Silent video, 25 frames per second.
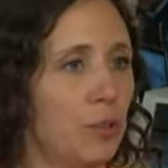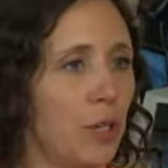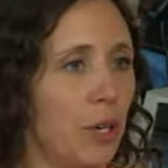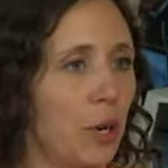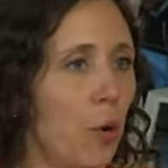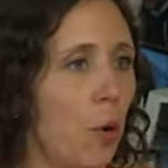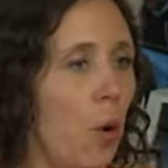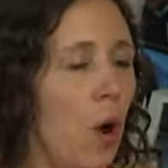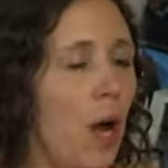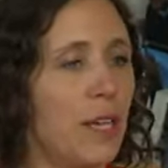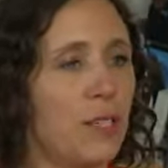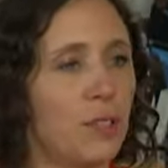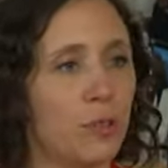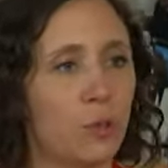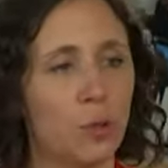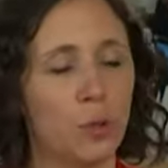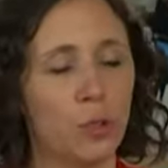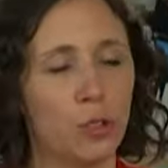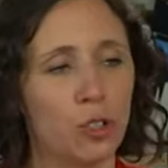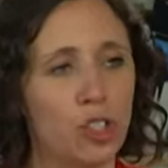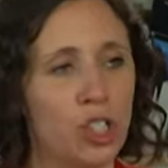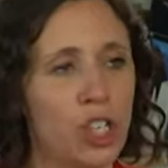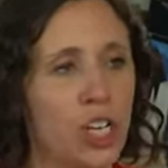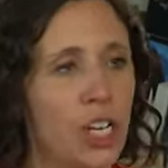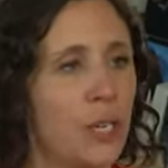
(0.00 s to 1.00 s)
you know, high
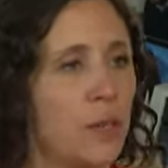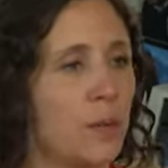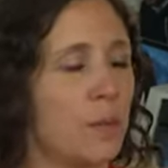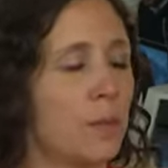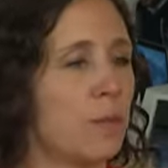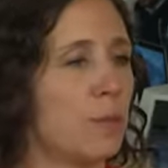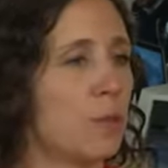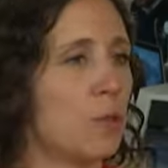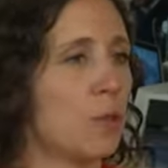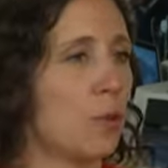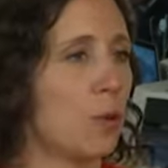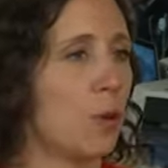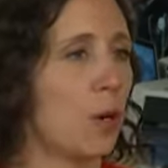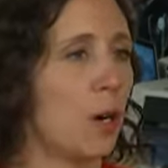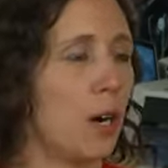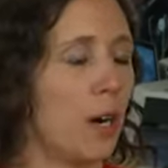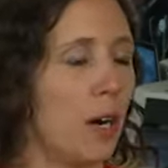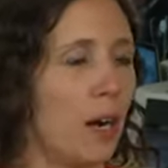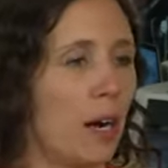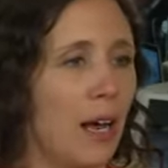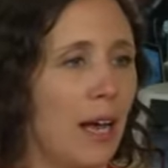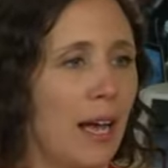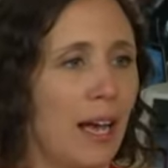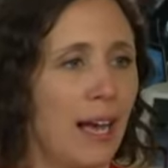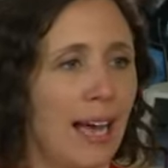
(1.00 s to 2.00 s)
school gyms
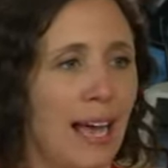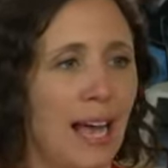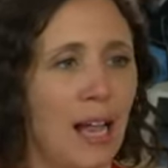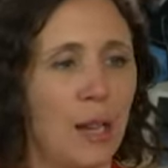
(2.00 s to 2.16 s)
or uh,